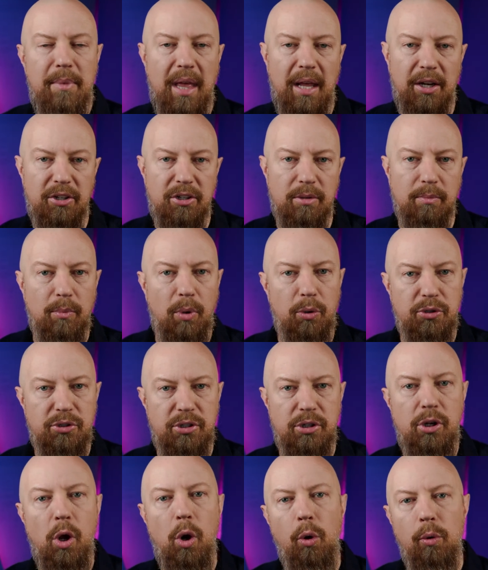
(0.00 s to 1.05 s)
That is the
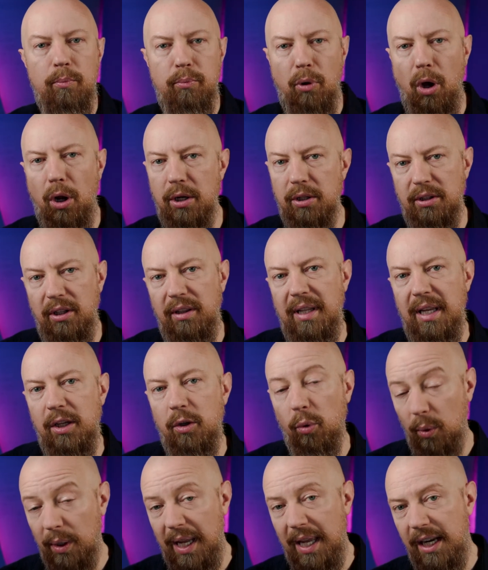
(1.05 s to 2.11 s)
most known product that they
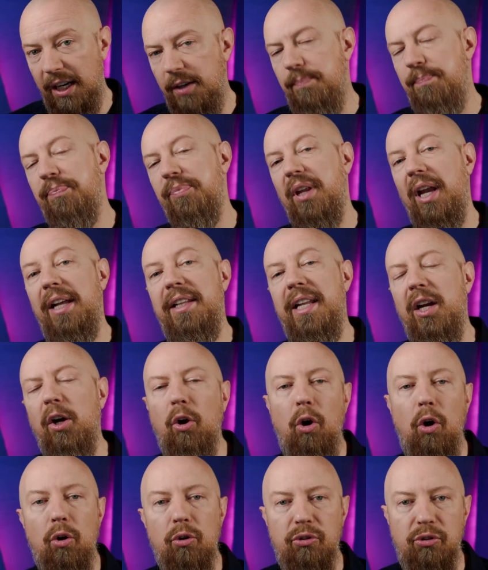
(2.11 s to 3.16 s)
created. And they
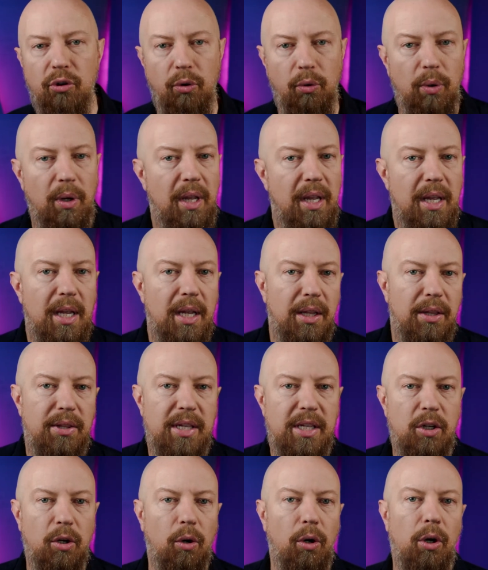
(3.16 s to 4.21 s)
are also
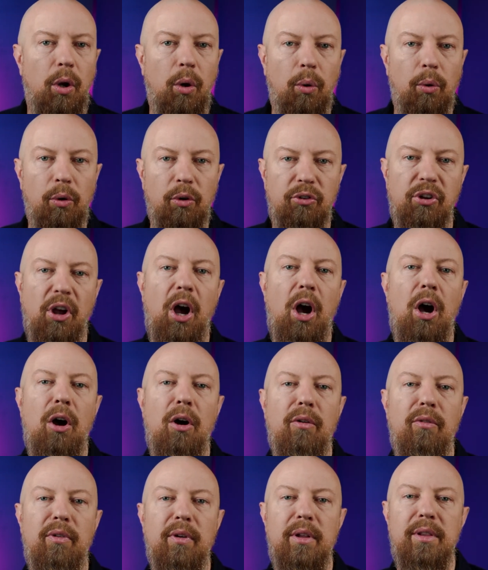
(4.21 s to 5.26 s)
the current owners
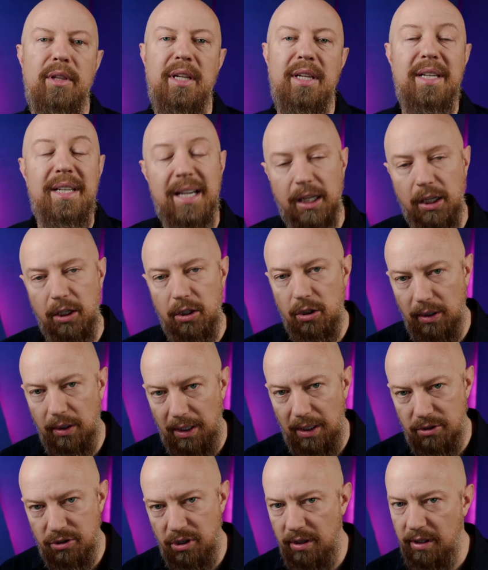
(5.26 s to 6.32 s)
of the Nik
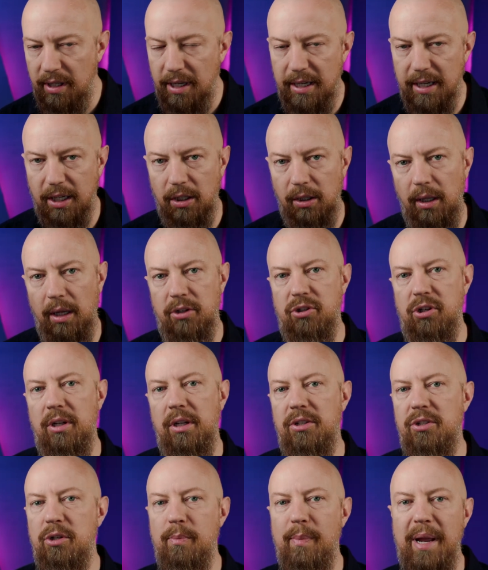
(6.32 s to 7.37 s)
collection. The Nik collection,
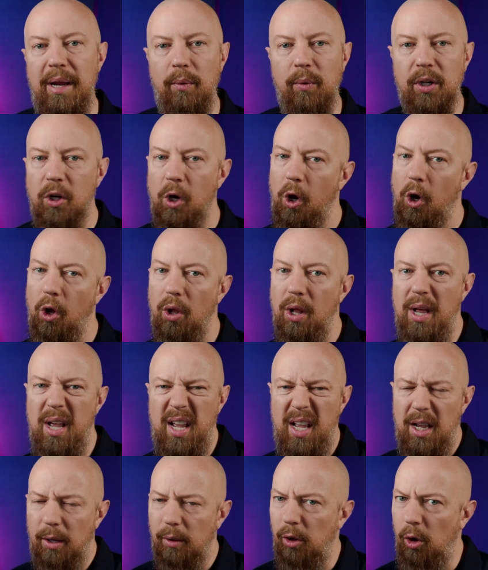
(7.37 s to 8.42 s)
as you may recall,
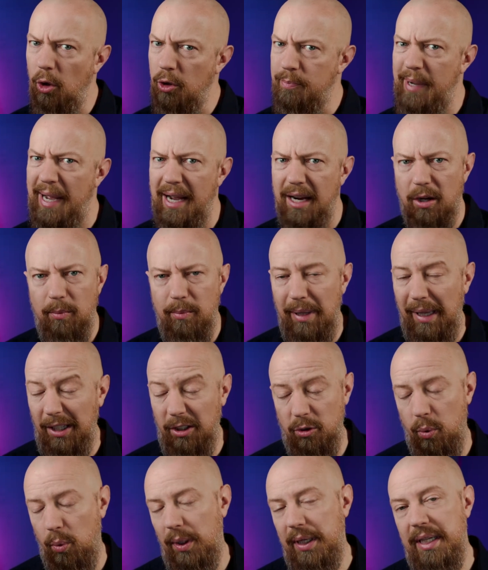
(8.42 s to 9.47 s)
goes back like
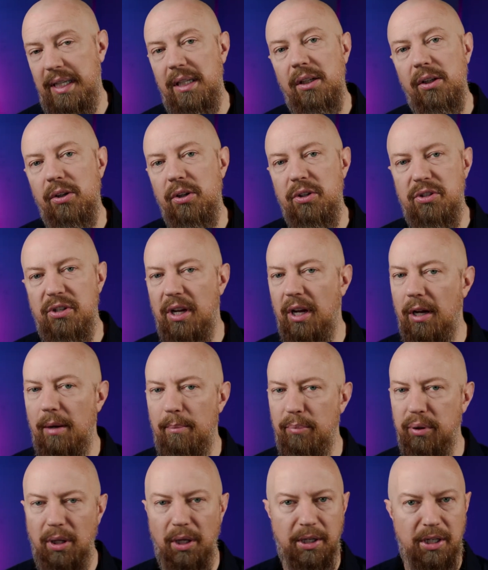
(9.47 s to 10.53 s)
20 years,
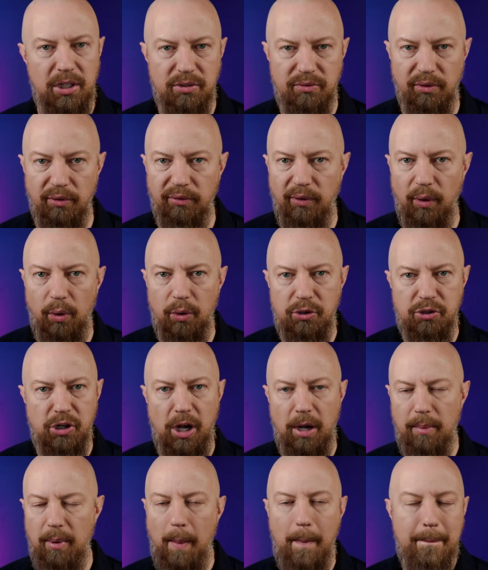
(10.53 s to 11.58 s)
plugins for
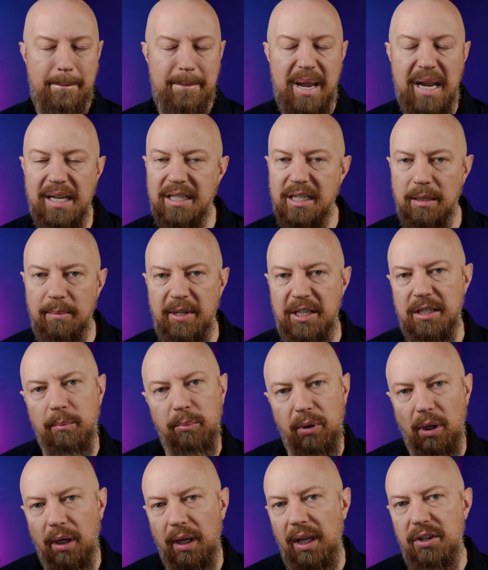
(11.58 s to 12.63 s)
Photoshop, amazing, amazing
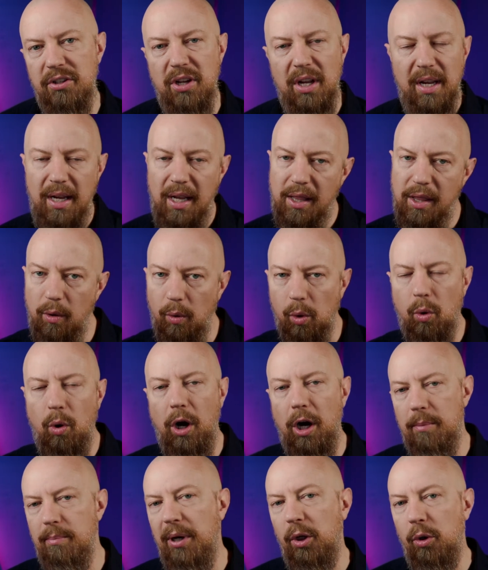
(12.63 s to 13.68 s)
plugins. They were
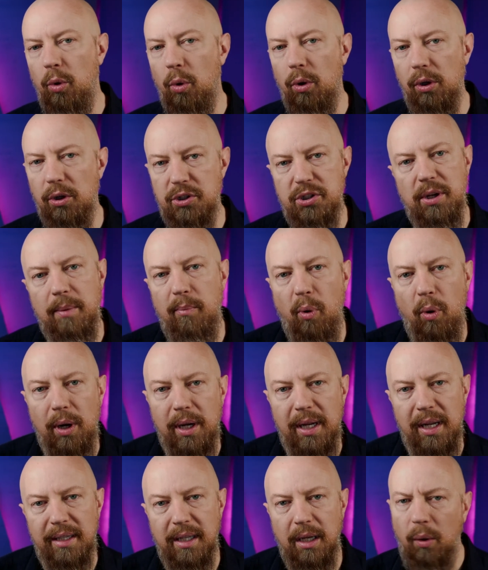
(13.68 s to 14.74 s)
acquired by Google at some
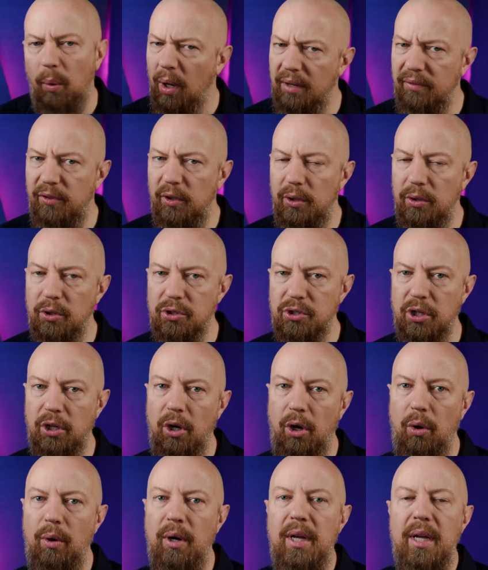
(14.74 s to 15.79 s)
point, and then quite a few years
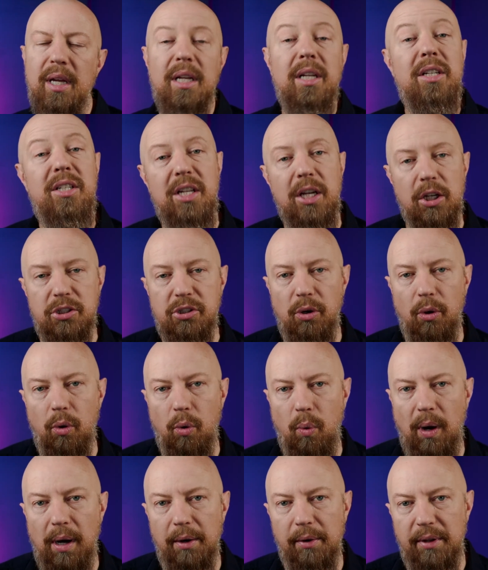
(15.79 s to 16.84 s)
ago, DxO
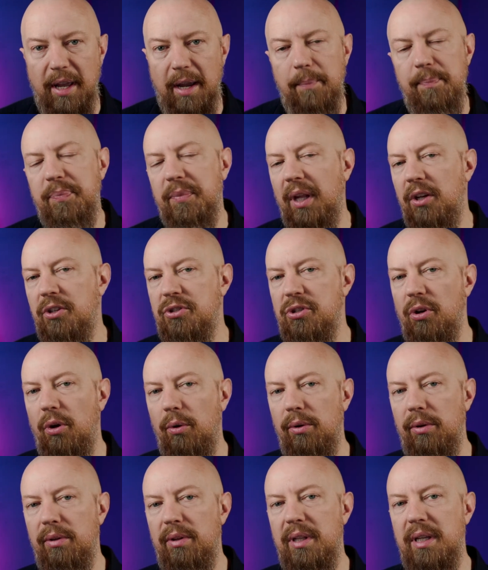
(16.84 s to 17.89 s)
acquired that. And
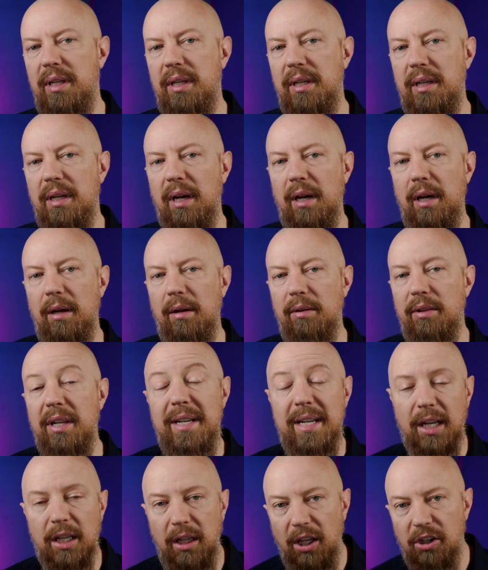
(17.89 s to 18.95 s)
so the
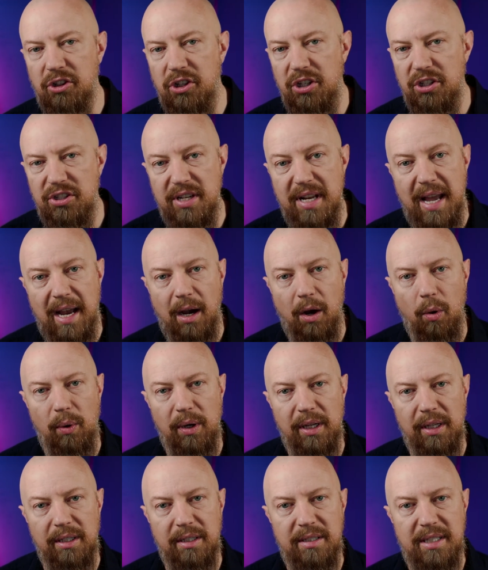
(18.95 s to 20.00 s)
Nik collection is now
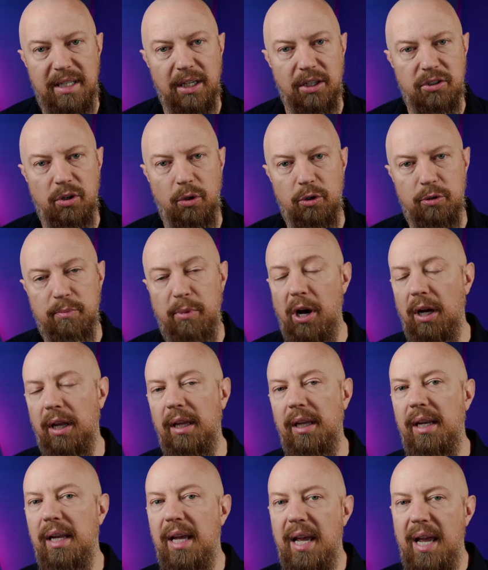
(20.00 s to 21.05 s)
in DxO's
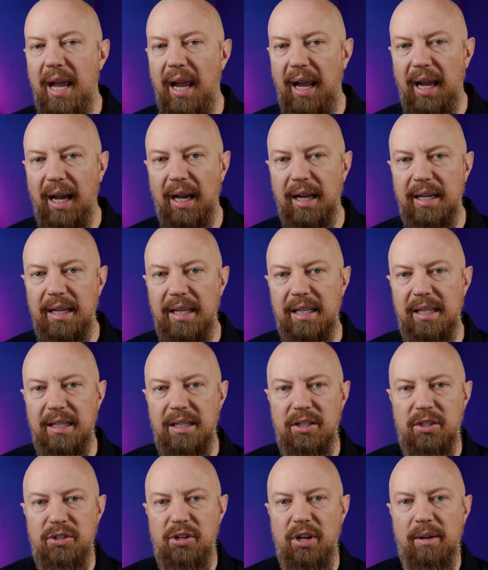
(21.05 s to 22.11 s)
pocket, and it
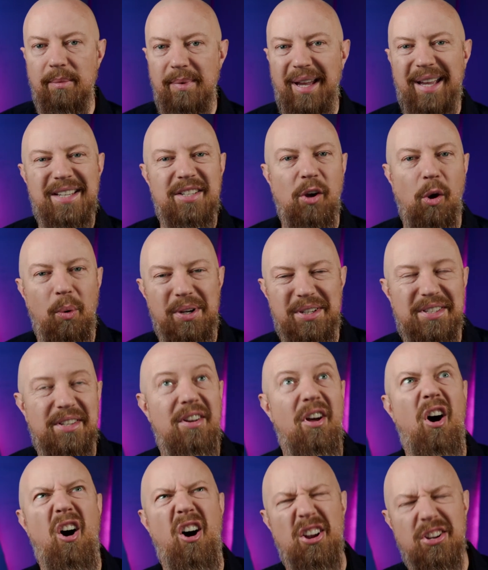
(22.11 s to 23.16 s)
is, as always,
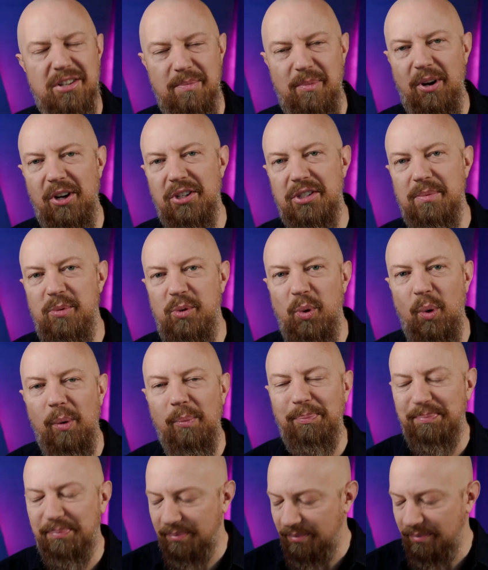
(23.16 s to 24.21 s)
an awesome, awesome tool.